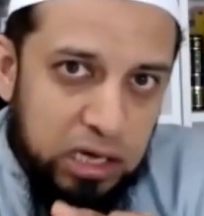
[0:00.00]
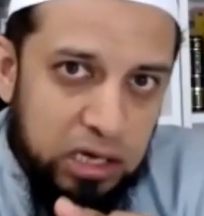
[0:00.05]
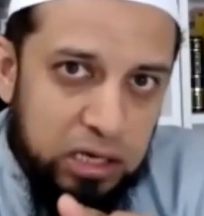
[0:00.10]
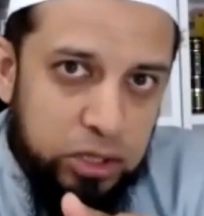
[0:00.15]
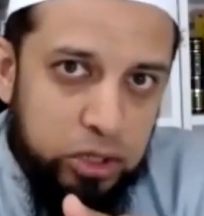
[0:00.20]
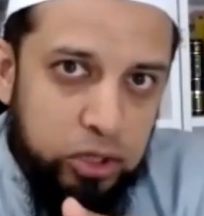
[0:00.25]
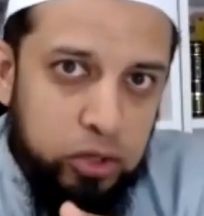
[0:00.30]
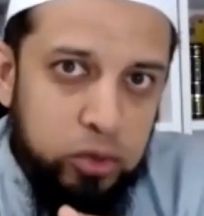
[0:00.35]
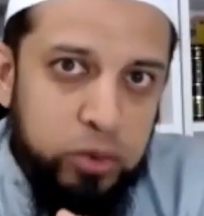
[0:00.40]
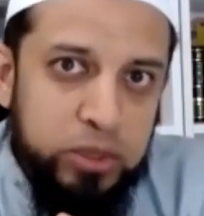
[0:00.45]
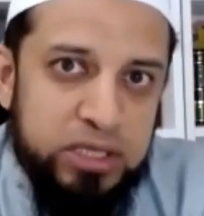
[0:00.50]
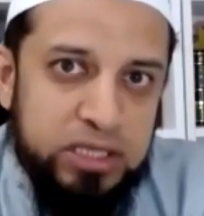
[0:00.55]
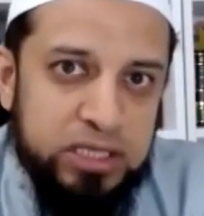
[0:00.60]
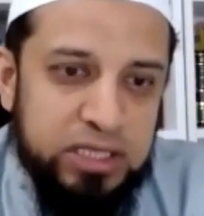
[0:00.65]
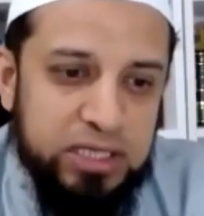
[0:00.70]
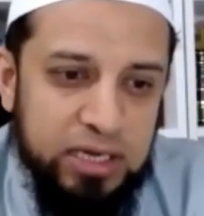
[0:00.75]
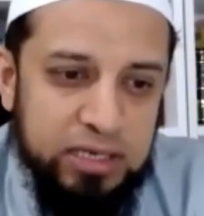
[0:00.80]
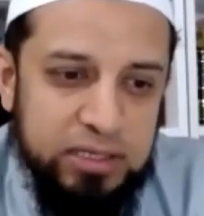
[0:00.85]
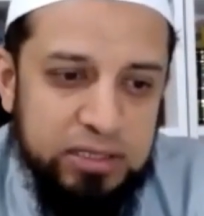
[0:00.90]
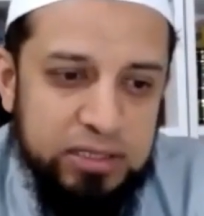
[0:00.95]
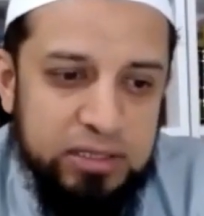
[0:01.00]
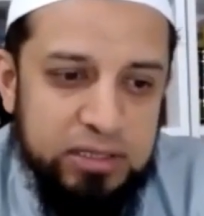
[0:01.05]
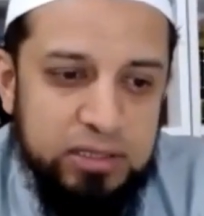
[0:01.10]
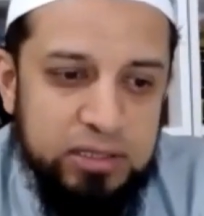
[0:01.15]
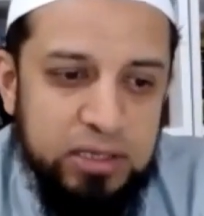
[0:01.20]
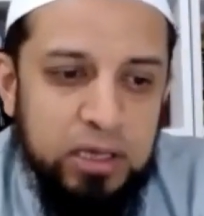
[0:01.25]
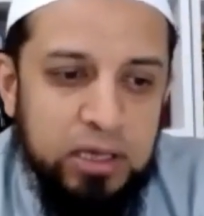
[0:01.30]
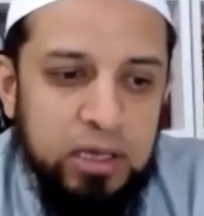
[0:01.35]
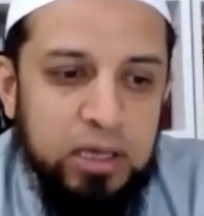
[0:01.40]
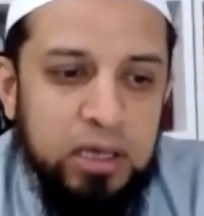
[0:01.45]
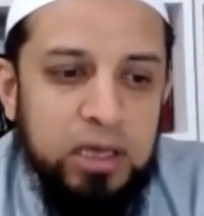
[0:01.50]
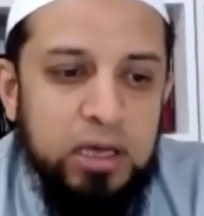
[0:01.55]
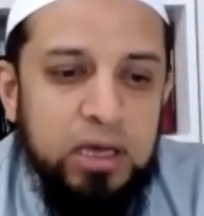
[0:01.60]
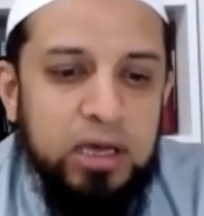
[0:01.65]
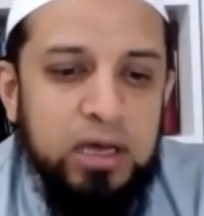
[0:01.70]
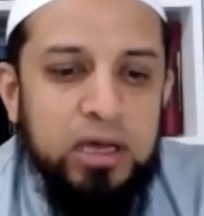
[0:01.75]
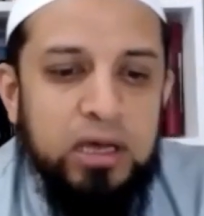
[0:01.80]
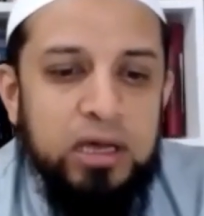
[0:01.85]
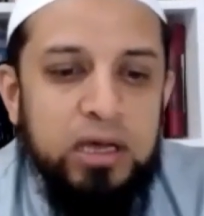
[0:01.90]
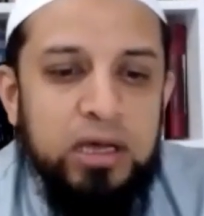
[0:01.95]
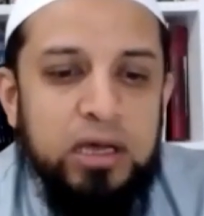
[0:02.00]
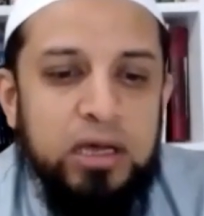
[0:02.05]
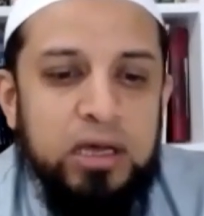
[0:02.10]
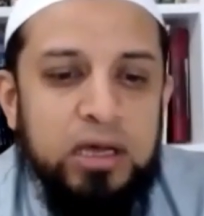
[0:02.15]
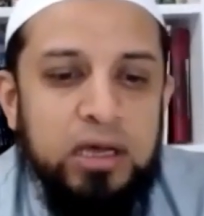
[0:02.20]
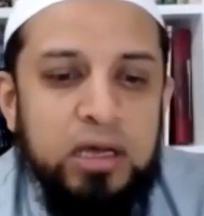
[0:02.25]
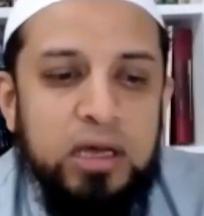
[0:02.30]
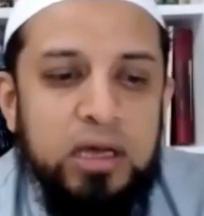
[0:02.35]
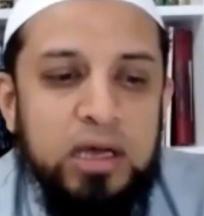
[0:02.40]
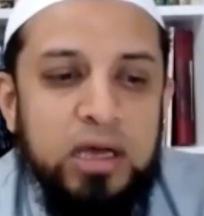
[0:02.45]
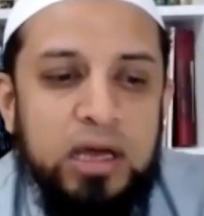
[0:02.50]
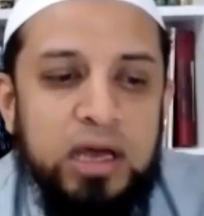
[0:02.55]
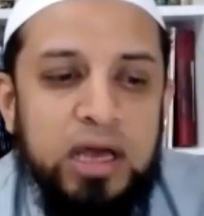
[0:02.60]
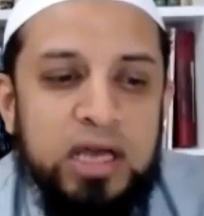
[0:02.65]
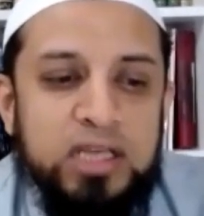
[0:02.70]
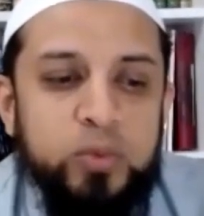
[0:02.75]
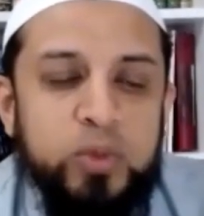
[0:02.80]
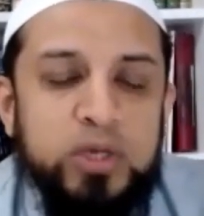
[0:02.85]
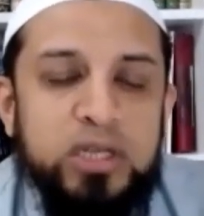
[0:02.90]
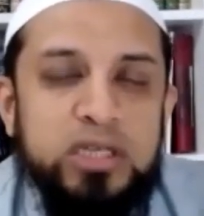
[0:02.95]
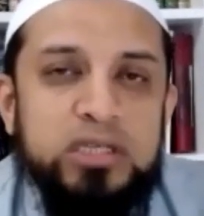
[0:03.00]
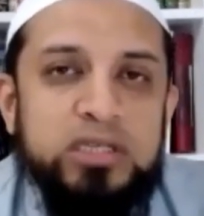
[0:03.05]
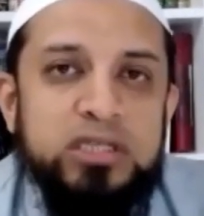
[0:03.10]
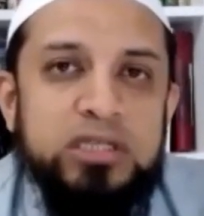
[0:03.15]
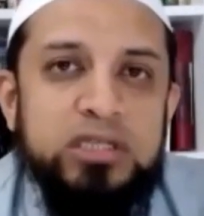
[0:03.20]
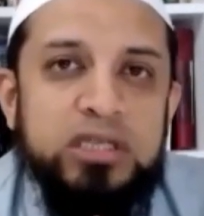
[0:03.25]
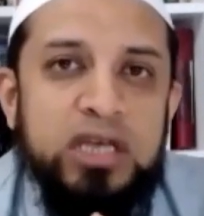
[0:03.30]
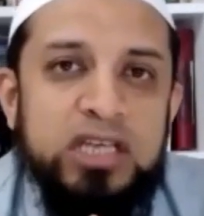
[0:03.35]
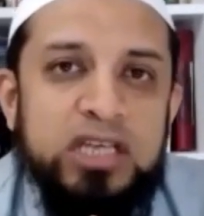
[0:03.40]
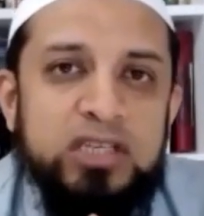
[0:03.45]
new insights, as well as